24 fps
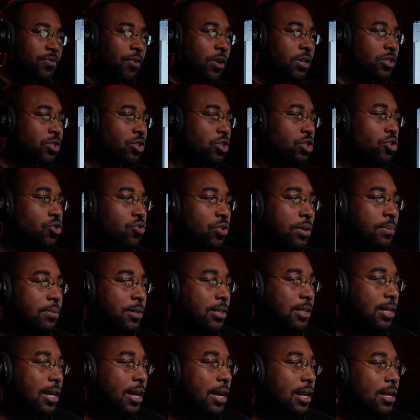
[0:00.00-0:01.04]
far as the drum
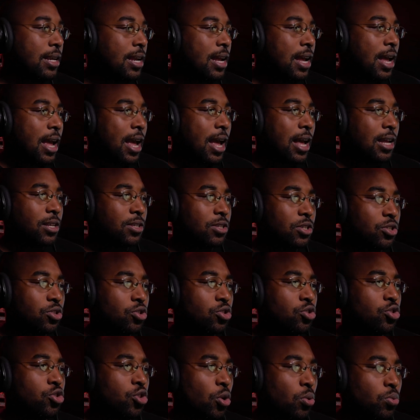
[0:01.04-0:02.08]
set, has this
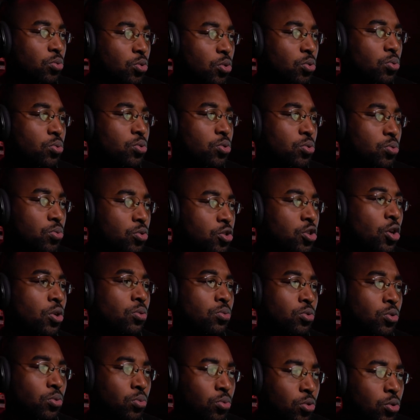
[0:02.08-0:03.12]
chomp chomp
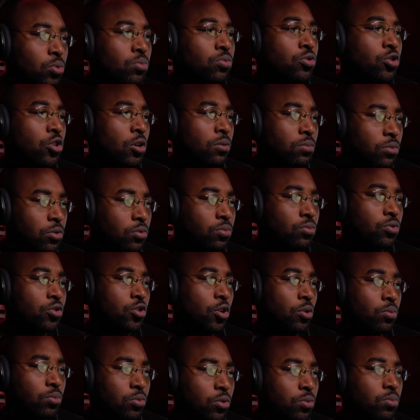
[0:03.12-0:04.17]
chomp
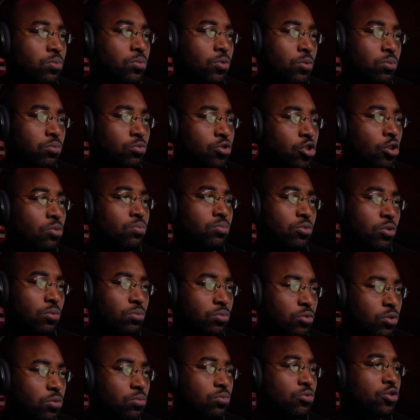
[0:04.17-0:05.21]
chomp
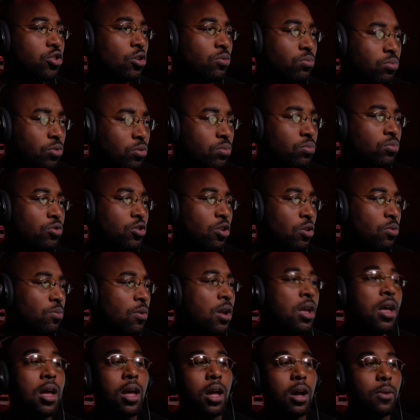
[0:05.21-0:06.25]
chomp chomp.
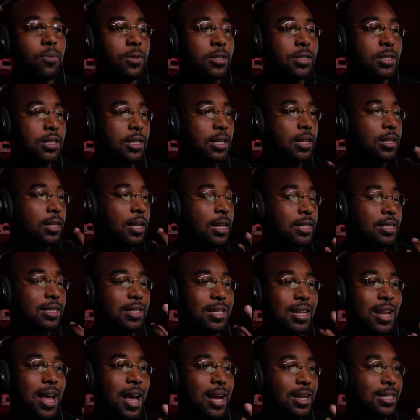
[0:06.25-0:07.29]
And once again, that's
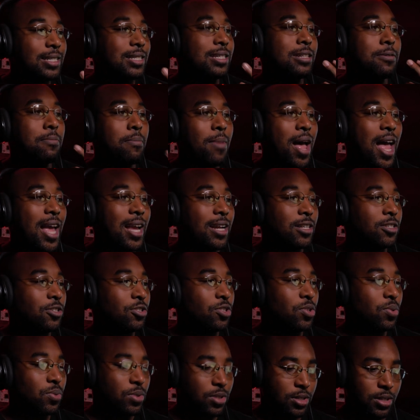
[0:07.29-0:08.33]
nice and mic'd,
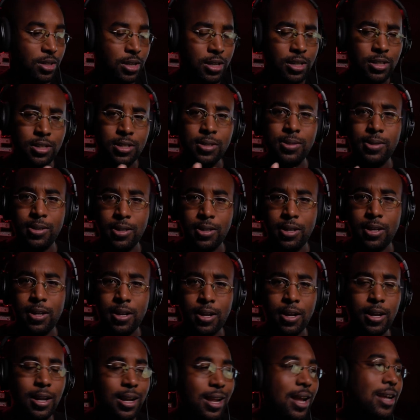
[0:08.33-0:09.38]
so it's it's
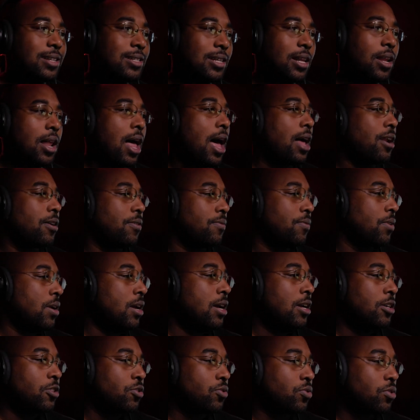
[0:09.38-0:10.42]
uh, it has a lot of
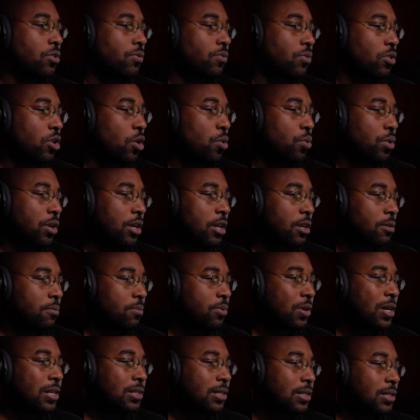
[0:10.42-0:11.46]
sort of low end
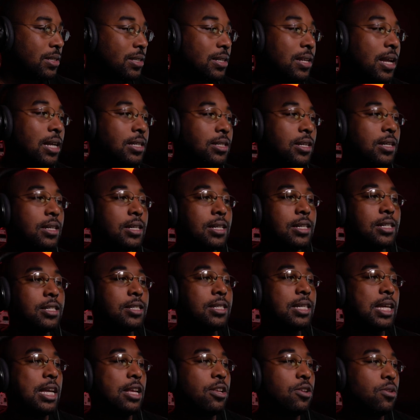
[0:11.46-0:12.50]
presence, and that's going to
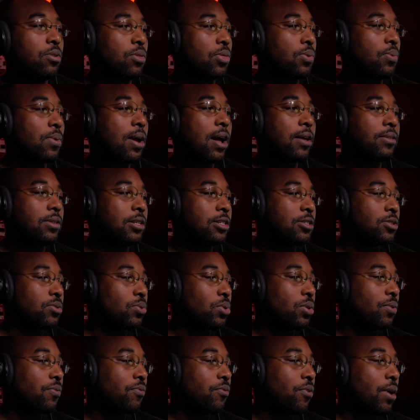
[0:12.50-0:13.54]
continue throughout this sort
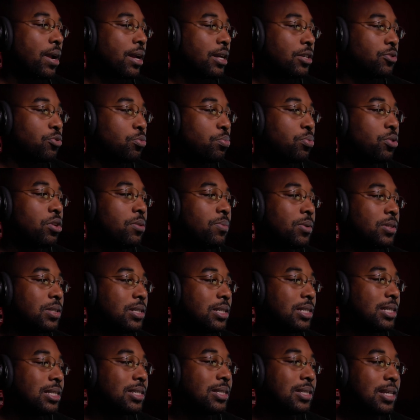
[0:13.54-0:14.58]
of phrase. We're pretty much
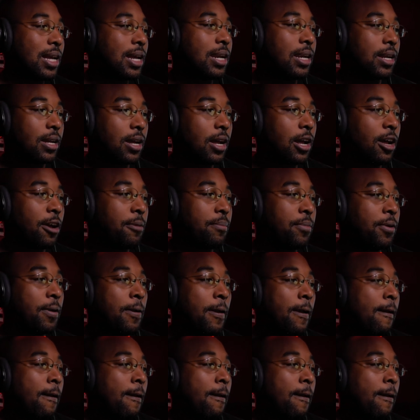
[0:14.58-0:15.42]
just setting up